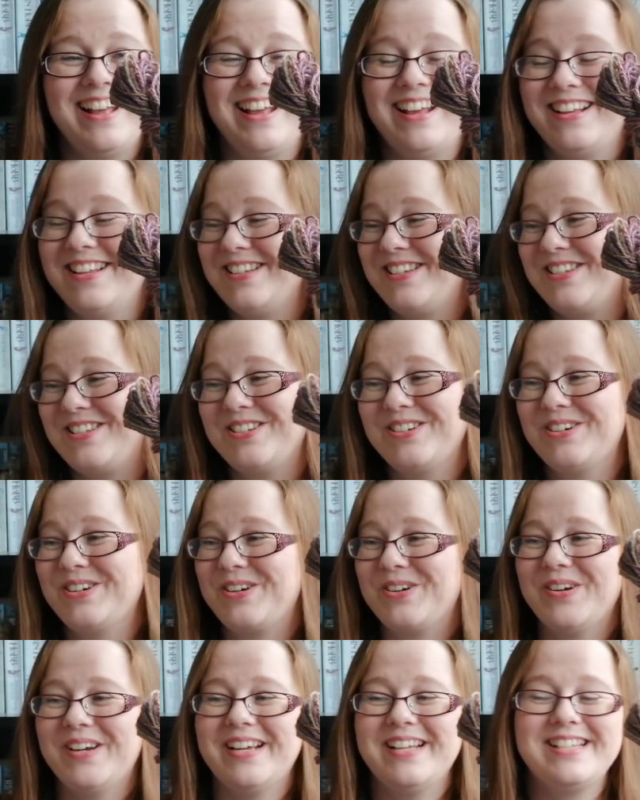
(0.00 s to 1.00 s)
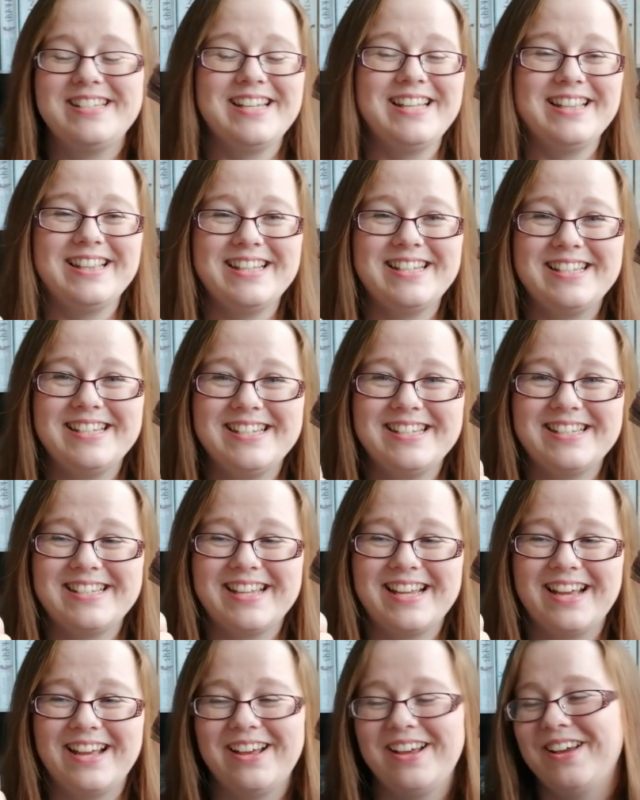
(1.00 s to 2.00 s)
it is so crazy. This is
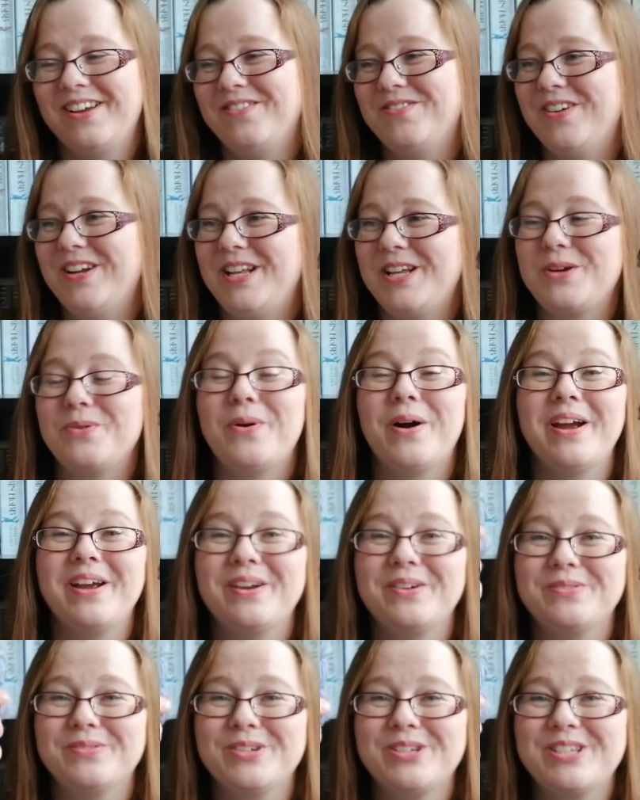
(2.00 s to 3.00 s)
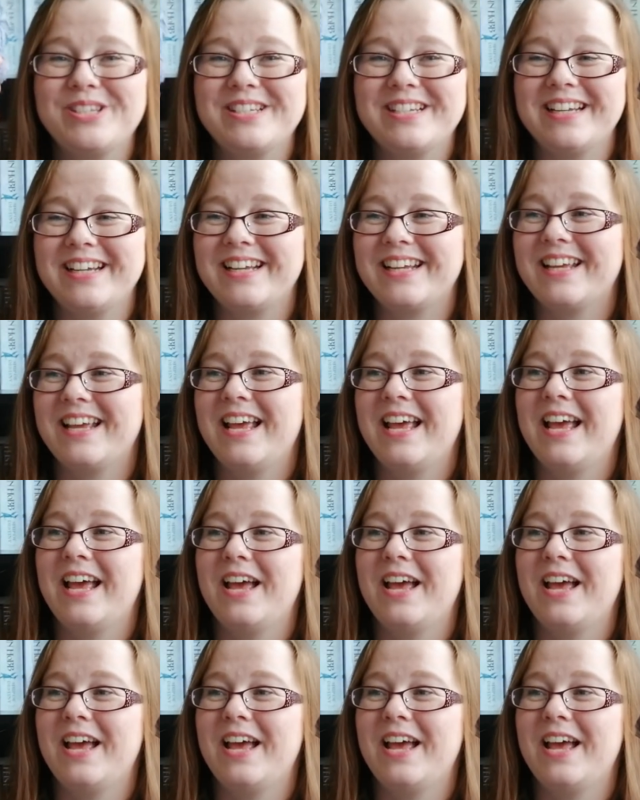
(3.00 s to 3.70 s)
really quite a rustic,